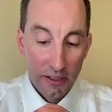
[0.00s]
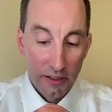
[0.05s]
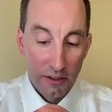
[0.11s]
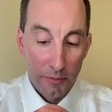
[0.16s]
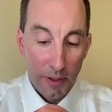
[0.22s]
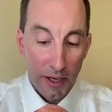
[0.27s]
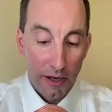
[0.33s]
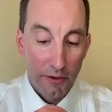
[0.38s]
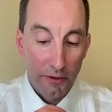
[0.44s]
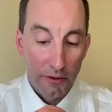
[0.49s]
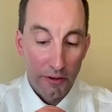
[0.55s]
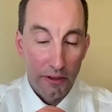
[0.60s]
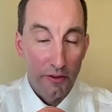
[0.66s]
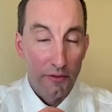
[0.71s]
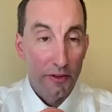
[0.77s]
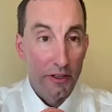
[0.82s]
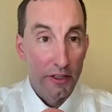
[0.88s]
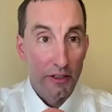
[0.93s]
the power
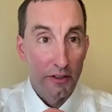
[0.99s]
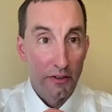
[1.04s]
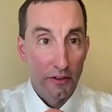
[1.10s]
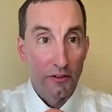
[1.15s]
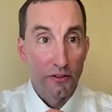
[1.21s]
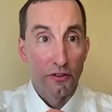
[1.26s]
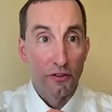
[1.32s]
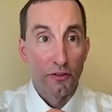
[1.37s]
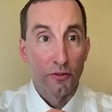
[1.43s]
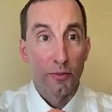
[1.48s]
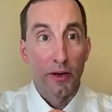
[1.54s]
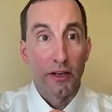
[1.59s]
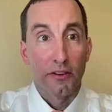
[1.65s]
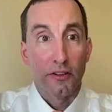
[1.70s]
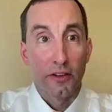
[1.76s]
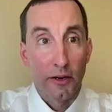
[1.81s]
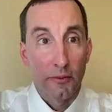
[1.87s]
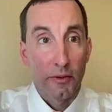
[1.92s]
of it is it's used by
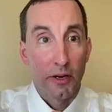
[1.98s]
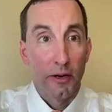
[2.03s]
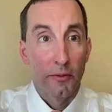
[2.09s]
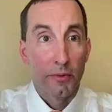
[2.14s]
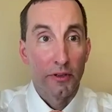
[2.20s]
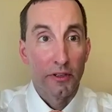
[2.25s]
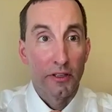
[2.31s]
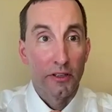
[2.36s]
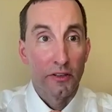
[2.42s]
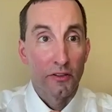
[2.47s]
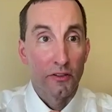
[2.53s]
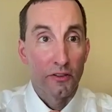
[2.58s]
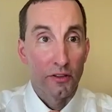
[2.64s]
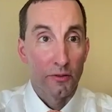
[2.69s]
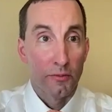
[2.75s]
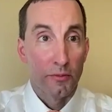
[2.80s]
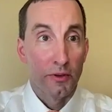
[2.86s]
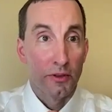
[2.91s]
top companies
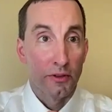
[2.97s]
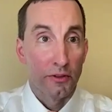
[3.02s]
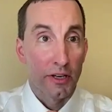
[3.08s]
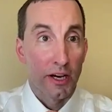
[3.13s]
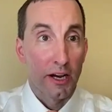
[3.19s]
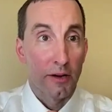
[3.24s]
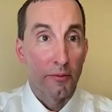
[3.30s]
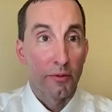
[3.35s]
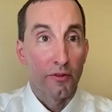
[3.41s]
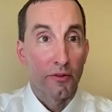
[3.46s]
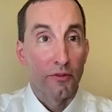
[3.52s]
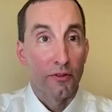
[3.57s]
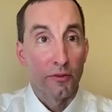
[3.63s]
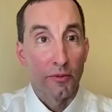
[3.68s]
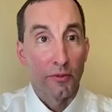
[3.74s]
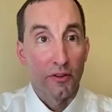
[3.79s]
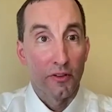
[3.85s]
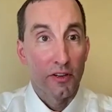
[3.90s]
to build high
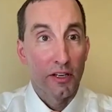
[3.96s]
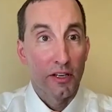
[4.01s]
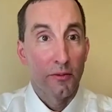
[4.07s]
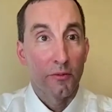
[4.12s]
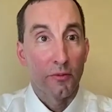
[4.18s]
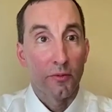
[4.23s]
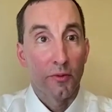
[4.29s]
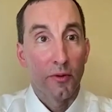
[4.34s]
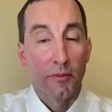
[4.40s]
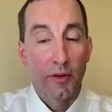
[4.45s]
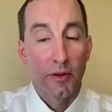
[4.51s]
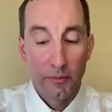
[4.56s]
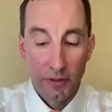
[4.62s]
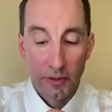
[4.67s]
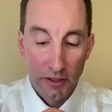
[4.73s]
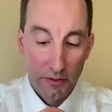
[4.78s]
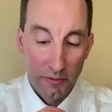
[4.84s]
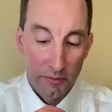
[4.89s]
performance teams. But
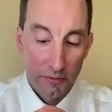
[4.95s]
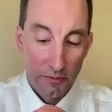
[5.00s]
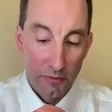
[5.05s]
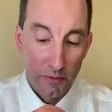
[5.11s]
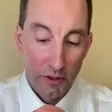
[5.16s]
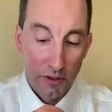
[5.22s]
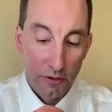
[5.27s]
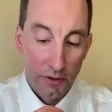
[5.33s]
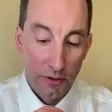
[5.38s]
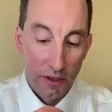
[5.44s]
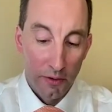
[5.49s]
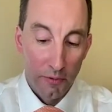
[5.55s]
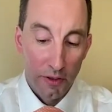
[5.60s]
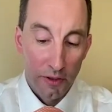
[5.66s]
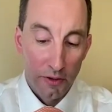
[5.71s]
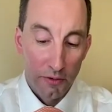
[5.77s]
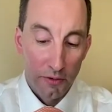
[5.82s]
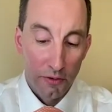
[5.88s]
maybe, you know, again,
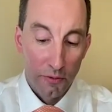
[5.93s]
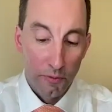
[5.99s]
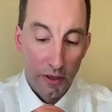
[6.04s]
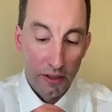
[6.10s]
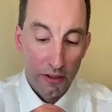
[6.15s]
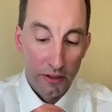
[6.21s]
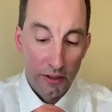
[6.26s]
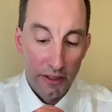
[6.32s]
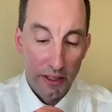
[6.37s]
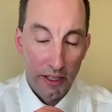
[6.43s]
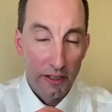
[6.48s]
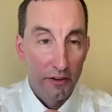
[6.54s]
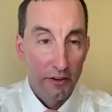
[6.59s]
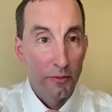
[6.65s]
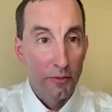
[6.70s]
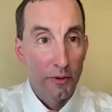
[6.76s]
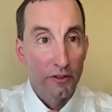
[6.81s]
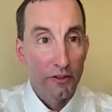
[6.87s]
we don't dwell on
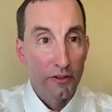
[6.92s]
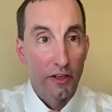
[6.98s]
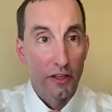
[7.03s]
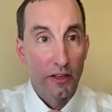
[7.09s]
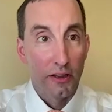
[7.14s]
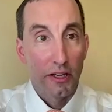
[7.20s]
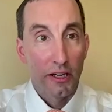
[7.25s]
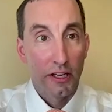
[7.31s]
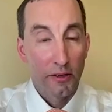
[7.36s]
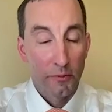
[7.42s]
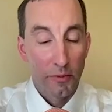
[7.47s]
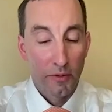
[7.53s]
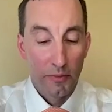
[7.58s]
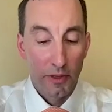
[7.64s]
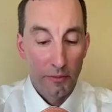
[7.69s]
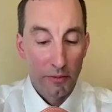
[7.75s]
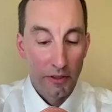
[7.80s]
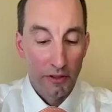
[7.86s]
as much as I'd like, but
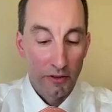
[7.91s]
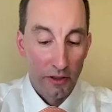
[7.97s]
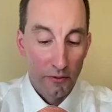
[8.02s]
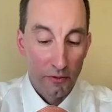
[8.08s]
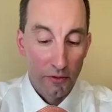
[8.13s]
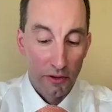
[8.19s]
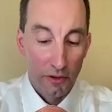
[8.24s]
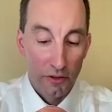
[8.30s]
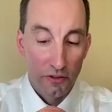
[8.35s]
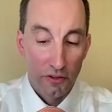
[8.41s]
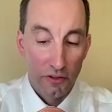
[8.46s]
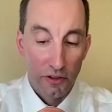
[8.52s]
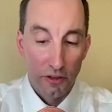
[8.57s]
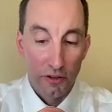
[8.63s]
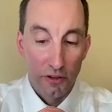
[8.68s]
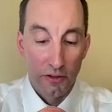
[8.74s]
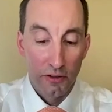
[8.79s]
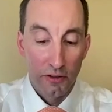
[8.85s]
maybe if you could
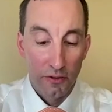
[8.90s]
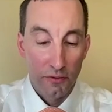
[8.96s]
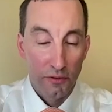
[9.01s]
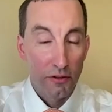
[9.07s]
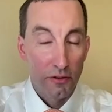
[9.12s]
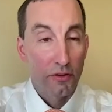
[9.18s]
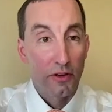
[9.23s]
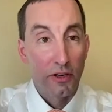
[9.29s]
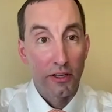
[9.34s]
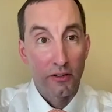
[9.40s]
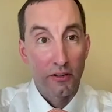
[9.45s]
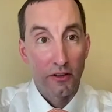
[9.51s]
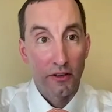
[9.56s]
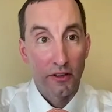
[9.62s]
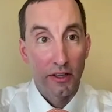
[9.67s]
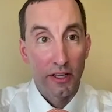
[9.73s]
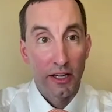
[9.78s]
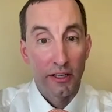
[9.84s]
share a, a few thoughts
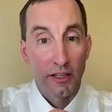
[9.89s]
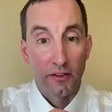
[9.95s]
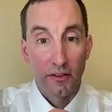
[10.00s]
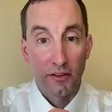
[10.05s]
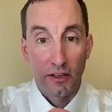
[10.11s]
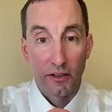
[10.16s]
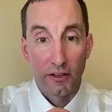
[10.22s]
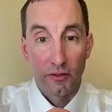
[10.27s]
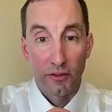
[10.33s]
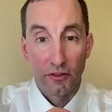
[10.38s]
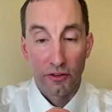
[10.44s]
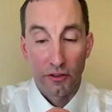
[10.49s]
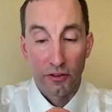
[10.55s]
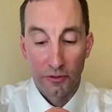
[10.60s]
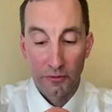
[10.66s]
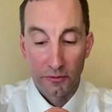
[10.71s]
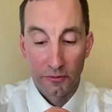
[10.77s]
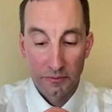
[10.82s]
on that side of it,
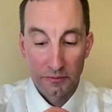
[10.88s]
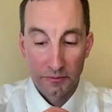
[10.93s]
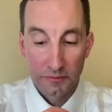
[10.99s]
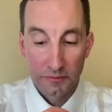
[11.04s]
Sharon.